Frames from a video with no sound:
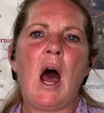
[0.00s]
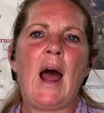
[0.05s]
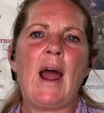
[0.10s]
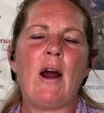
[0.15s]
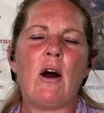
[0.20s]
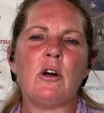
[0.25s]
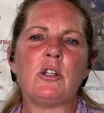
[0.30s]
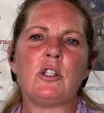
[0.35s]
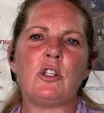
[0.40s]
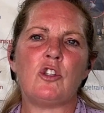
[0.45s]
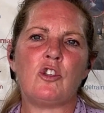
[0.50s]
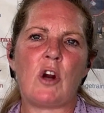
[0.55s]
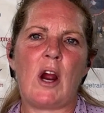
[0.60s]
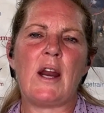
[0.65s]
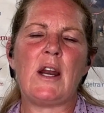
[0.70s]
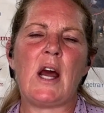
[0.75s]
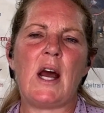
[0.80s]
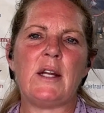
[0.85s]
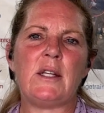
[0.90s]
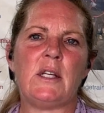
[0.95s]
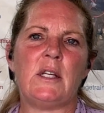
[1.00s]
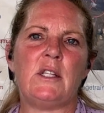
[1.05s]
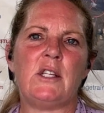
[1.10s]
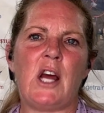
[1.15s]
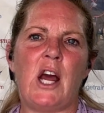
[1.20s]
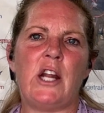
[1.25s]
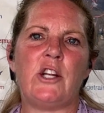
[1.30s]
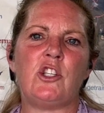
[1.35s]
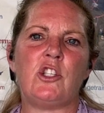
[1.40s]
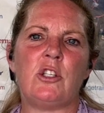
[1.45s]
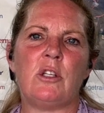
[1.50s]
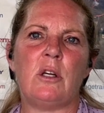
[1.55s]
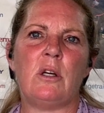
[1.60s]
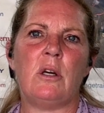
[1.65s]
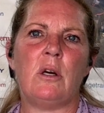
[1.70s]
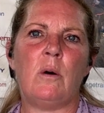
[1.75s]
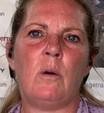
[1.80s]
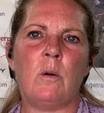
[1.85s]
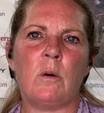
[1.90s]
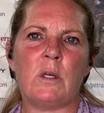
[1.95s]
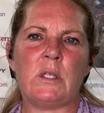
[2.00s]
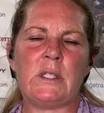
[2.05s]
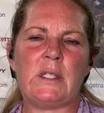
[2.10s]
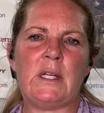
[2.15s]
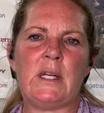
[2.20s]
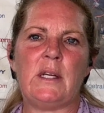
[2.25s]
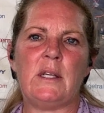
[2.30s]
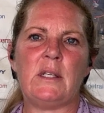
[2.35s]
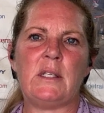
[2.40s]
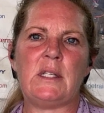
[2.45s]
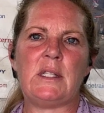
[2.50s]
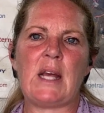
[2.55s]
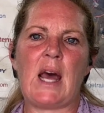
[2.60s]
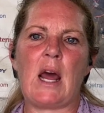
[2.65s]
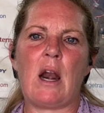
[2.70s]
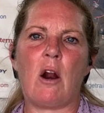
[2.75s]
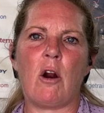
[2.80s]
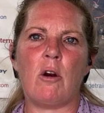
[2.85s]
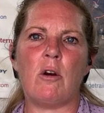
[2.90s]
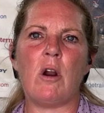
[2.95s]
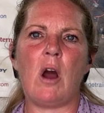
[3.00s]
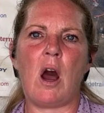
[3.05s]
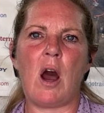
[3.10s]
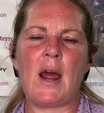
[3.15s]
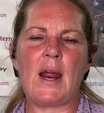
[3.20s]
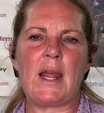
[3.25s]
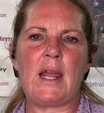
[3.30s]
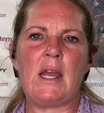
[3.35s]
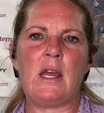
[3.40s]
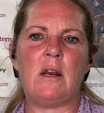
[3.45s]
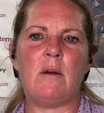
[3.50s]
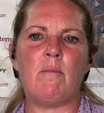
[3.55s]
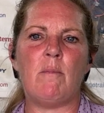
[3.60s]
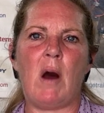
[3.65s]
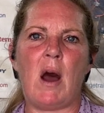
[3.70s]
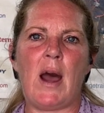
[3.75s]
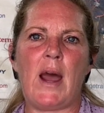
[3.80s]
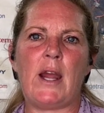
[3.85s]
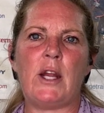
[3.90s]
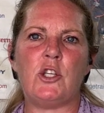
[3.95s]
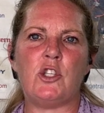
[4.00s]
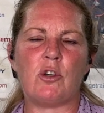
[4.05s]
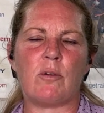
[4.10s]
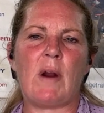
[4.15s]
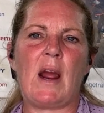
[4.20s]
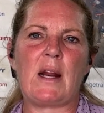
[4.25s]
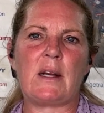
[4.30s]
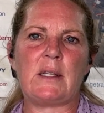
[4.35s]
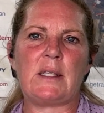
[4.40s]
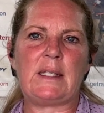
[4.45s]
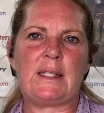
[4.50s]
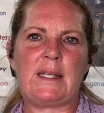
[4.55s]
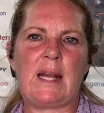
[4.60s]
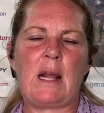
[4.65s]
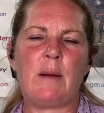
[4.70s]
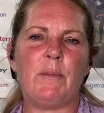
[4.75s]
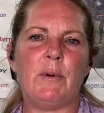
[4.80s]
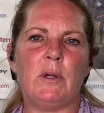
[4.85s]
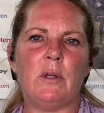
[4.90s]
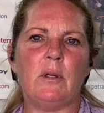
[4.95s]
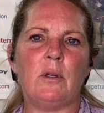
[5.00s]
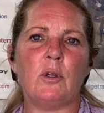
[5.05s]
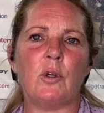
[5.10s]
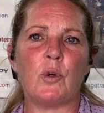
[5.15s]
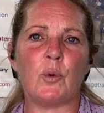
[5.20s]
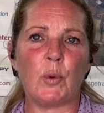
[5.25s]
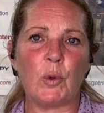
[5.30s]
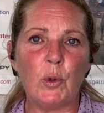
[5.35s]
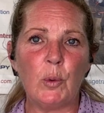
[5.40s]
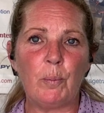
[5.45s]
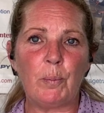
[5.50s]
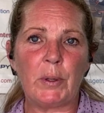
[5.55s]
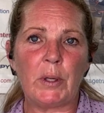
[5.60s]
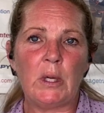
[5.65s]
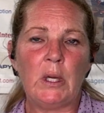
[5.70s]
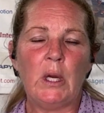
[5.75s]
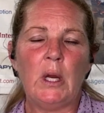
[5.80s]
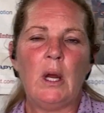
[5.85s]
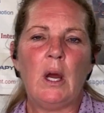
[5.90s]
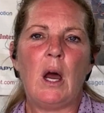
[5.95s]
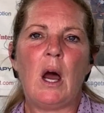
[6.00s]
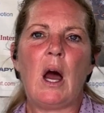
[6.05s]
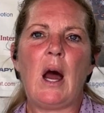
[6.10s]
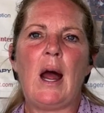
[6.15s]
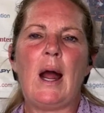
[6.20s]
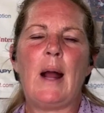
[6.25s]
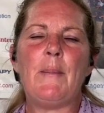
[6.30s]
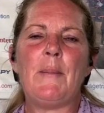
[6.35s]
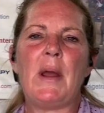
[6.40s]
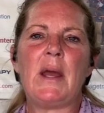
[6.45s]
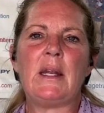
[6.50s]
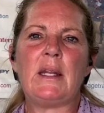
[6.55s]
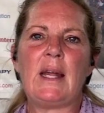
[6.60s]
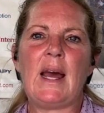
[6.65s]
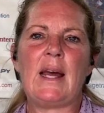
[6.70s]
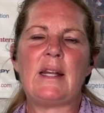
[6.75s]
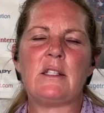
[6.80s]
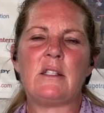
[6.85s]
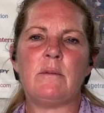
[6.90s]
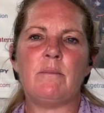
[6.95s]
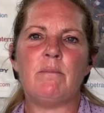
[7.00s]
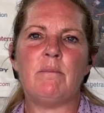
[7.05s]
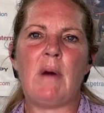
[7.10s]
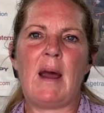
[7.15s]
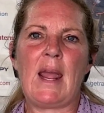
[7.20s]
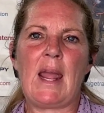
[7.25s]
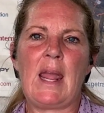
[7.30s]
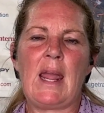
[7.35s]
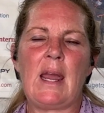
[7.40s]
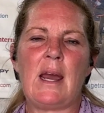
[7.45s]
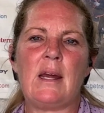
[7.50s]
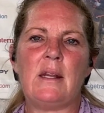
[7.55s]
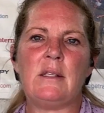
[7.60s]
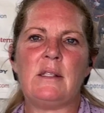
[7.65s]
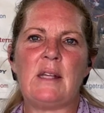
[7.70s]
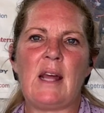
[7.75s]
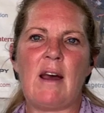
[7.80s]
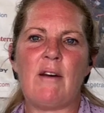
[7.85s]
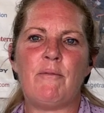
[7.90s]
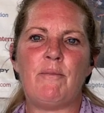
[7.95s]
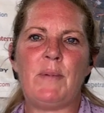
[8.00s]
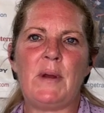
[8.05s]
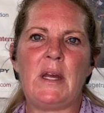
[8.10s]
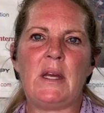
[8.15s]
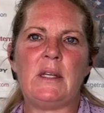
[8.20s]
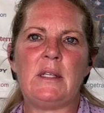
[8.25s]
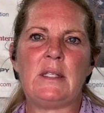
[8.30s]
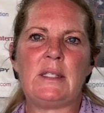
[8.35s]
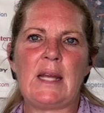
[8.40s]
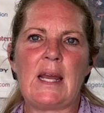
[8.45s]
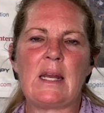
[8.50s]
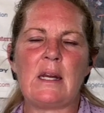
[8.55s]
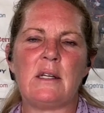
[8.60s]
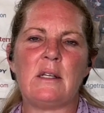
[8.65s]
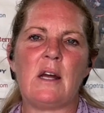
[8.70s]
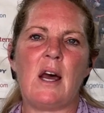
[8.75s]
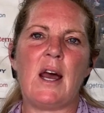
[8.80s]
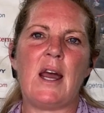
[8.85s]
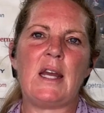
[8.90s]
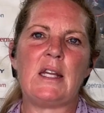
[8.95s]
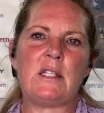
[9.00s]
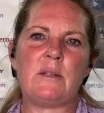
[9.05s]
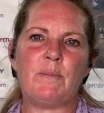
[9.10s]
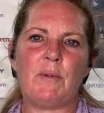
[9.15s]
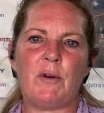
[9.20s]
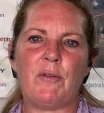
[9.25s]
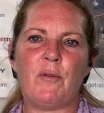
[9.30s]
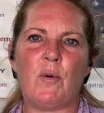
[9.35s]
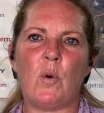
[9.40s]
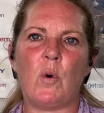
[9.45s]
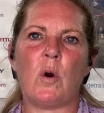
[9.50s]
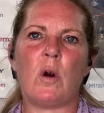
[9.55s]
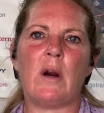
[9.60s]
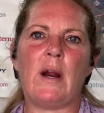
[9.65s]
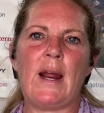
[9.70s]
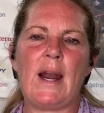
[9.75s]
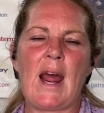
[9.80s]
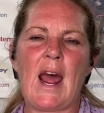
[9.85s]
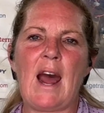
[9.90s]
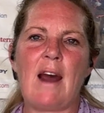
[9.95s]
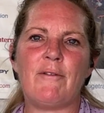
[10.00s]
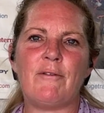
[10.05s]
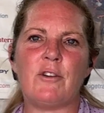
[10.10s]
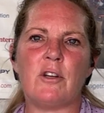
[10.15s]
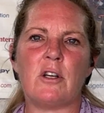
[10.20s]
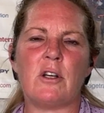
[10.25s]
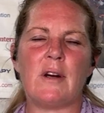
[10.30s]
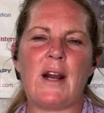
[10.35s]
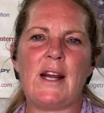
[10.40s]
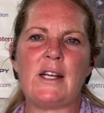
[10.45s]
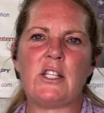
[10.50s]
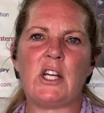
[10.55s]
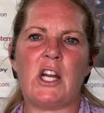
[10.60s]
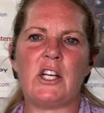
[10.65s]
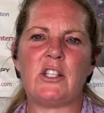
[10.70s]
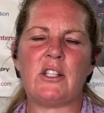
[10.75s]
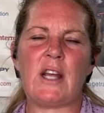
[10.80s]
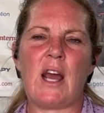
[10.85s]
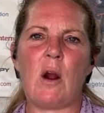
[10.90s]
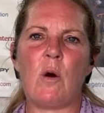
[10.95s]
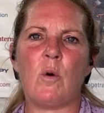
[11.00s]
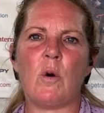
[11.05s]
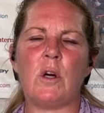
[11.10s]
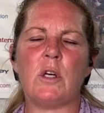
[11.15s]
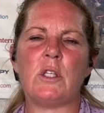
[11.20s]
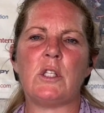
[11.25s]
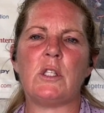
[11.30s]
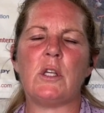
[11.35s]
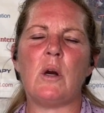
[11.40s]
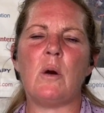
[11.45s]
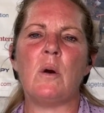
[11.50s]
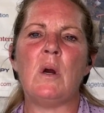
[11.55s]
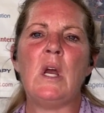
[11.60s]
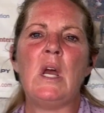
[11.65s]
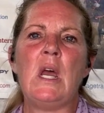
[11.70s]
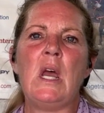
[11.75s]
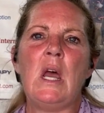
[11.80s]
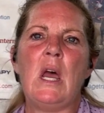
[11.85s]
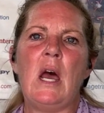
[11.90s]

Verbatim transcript: I also try not to touch horses that are not in my direct stable group um, unless my hands have been sanitized before and after I touch that horse. So